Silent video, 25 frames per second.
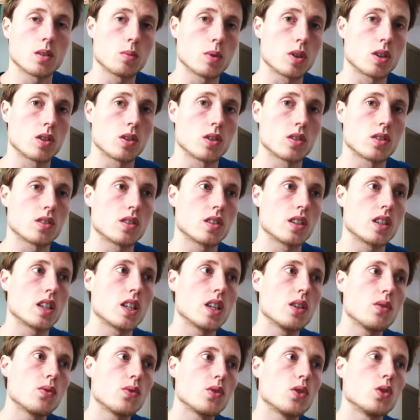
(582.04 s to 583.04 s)
okay? Because
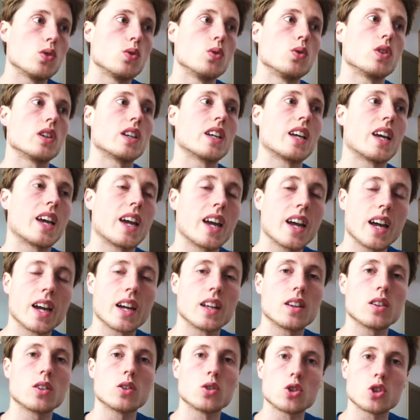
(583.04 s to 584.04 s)
if you
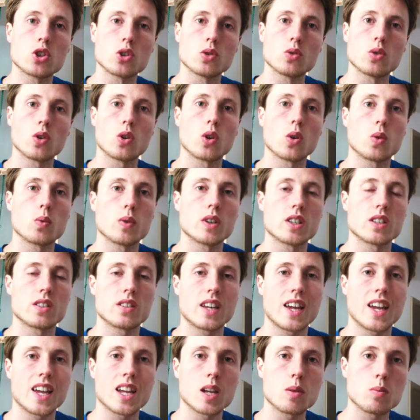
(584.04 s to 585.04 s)
can, you should
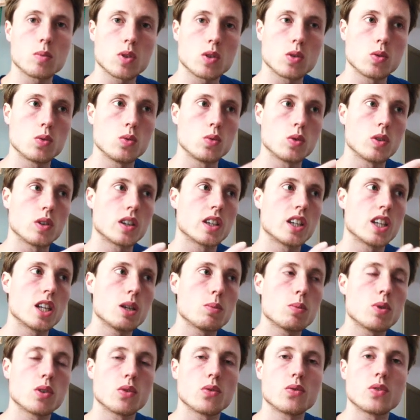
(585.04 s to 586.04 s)
always aim to
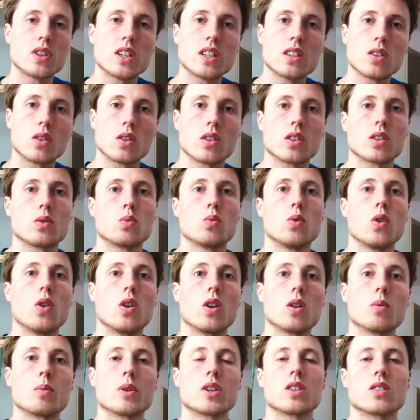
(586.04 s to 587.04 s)
keep your feet on the
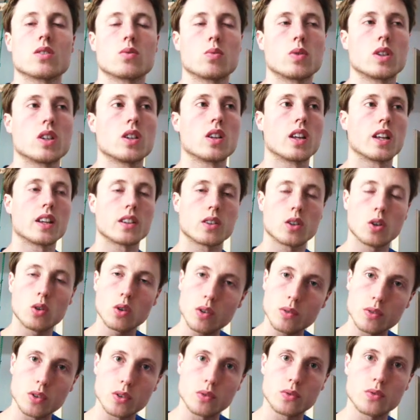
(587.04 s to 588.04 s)
wall, because when you let
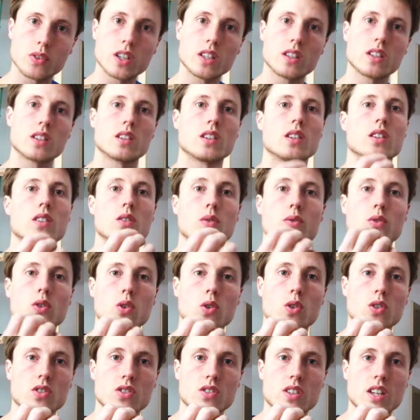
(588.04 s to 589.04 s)
go of your feet, it of
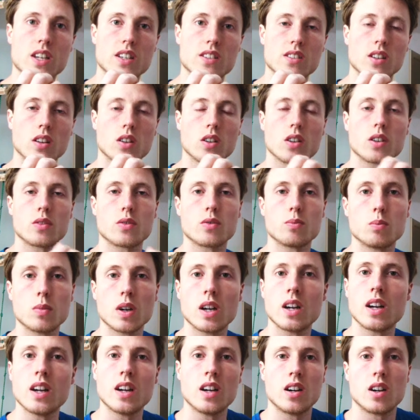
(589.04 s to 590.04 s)
course takes a lot of,
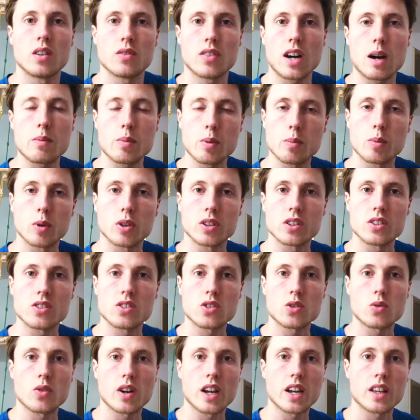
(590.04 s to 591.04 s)
of upper body
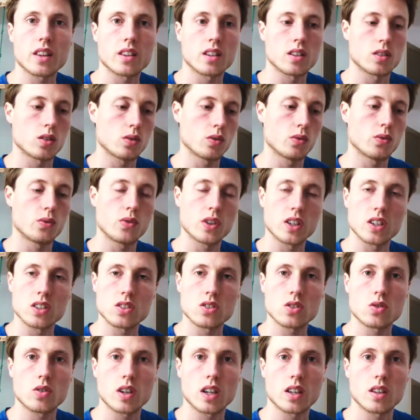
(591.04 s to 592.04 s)
strength and
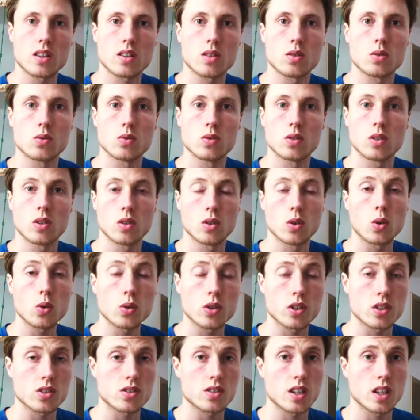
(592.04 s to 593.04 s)
finger strength to
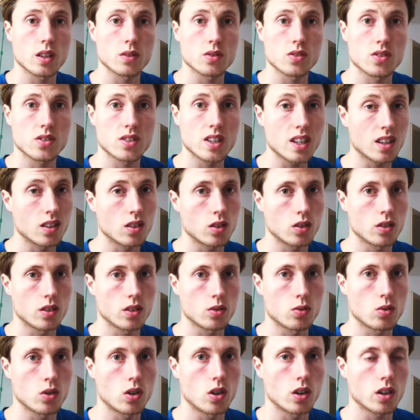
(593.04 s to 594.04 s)
hold yourself still
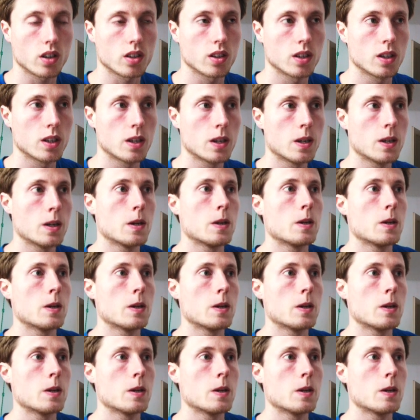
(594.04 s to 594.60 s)
on the rock.